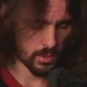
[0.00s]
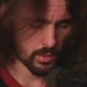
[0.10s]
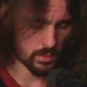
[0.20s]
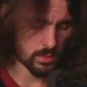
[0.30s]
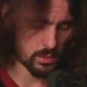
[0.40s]

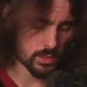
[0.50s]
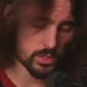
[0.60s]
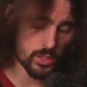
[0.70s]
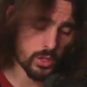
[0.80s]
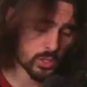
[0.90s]
This
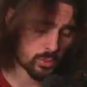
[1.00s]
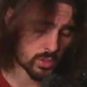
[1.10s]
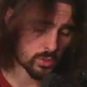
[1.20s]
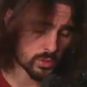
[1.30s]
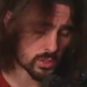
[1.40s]
argument
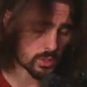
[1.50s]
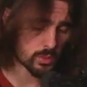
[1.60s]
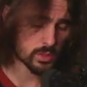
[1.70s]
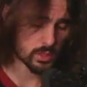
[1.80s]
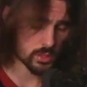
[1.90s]
was
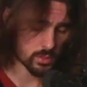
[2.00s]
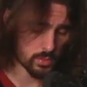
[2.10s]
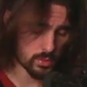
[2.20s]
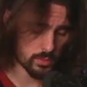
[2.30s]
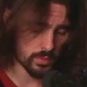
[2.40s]

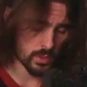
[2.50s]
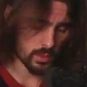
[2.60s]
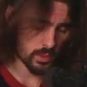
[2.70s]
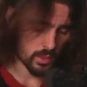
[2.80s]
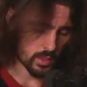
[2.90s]
irresistible.
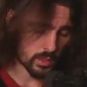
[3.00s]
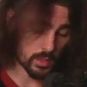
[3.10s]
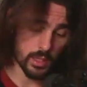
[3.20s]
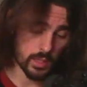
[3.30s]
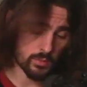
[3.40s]
It
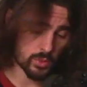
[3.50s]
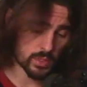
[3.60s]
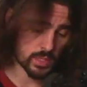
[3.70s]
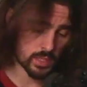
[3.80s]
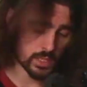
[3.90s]
gave to his
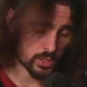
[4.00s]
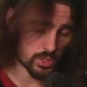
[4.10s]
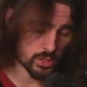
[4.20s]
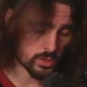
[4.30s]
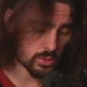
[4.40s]

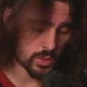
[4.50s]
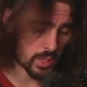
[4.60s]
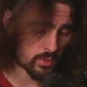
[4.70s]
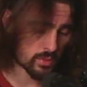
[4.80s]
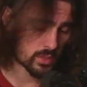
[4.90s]
intentions
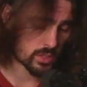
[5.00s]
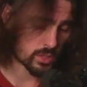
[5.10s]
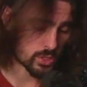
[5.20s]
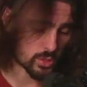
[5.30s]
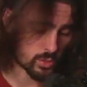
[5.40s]
whatever of
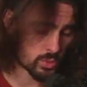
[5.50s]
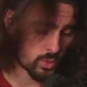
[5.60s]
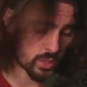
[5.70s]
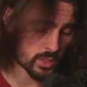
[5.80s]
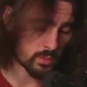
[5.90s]
decision was
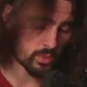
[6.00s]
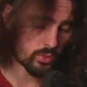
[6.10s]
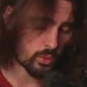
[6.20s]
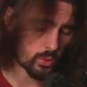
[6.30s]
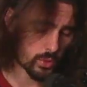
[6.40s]
wanting
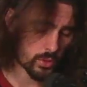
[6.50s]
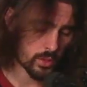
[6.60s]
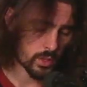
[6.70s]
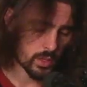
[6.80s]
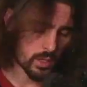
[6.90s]
before,
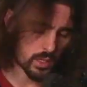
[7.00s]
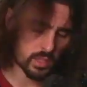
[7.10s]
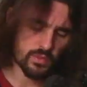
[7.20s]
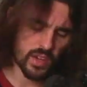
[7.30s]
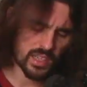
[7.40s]
and he
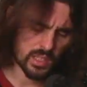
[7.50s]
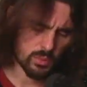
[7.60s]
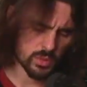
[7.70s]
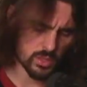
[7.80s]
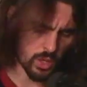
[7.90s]
finally
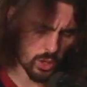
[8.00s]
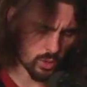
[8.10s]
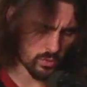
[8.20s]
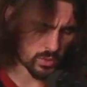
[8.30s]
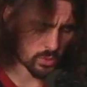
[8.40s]

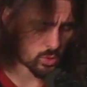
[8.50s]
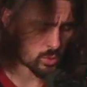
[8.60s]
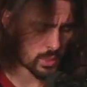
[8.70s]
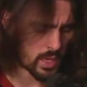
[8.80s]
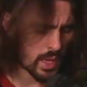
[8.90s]
resolved that it would
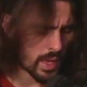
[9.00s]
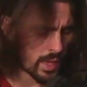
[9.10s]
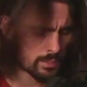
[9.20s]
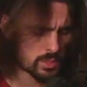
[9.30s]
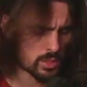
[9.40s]
be
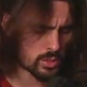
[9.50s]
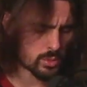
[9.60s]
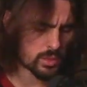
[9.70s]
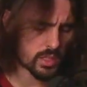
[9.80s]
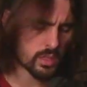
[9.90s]

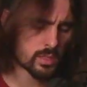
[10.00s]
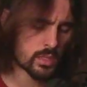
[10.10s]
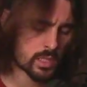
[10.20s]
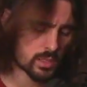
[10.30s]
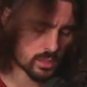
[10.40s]
absolutely
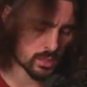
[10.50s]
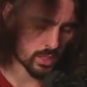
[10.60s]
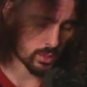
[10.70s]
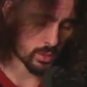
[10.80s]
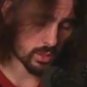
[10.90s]

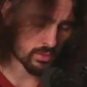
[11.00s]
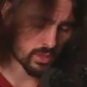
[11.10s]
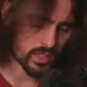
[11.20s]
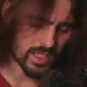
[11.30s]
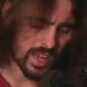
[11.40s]
unnecessary, if
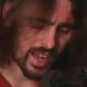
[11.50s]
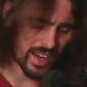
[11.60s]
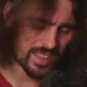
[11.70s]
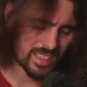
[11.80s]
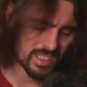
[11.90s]
not
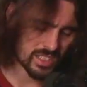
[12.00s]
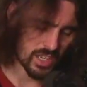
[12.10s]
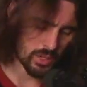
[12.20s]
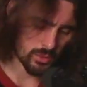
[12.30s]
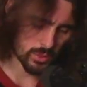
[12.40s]
highly
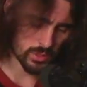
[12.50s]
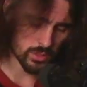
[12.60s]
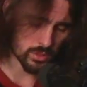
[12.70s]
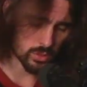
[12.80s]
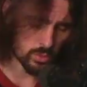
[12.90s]
indecorous, to
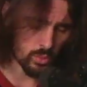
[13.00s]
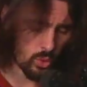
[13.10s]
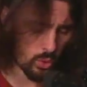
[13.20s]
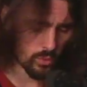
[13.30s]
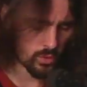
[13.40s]
do
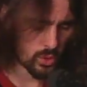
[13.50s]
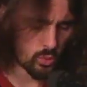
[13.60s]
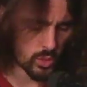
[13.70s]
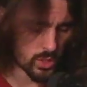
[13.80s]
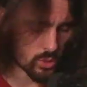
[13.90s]
more for the
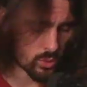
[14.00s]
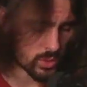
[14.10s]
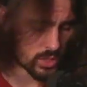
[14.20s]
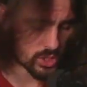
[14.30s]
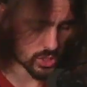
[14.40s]
widow and the
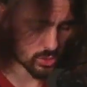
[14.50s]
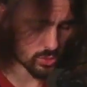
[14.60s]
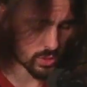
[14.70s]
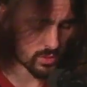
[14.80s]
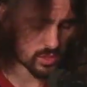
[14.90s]
children
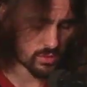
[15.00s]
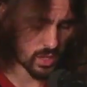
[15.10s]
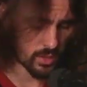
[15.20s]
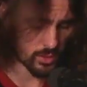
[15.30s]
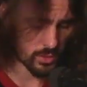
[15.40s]
of his
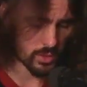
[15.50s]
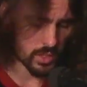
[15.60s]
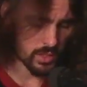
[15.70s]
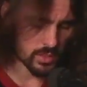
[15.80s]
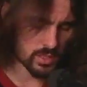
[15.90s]
father
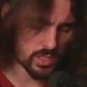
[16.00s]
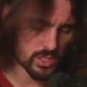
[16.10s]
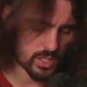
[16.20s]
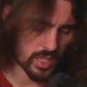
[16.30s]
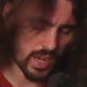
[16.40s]
than
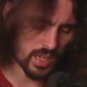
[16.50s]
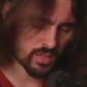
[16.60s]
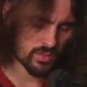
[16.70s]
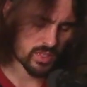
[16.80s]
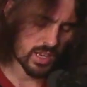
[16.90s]
such kind of
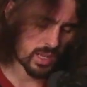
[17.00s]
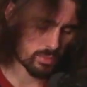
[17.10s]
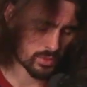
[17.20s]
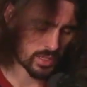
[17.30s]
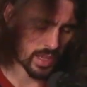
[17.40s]

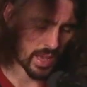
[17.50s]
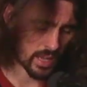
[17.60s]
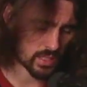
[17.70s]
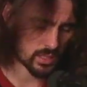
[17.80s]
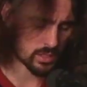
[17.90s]
neighborly
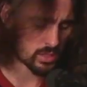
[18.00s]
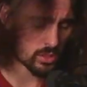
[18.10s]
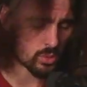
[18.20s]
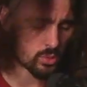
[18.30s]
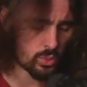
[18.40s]
acts as his
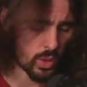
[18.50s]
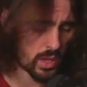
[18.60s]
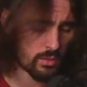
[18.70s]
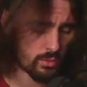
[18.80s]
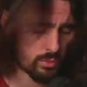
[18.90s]
own
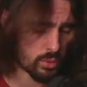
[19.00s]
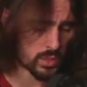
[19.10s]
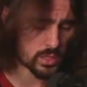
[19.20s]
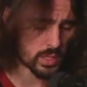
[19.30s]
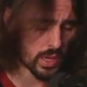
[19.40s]
wife
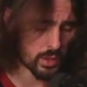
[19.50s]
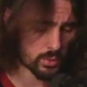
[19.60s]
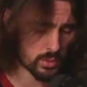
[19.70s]
pointed out.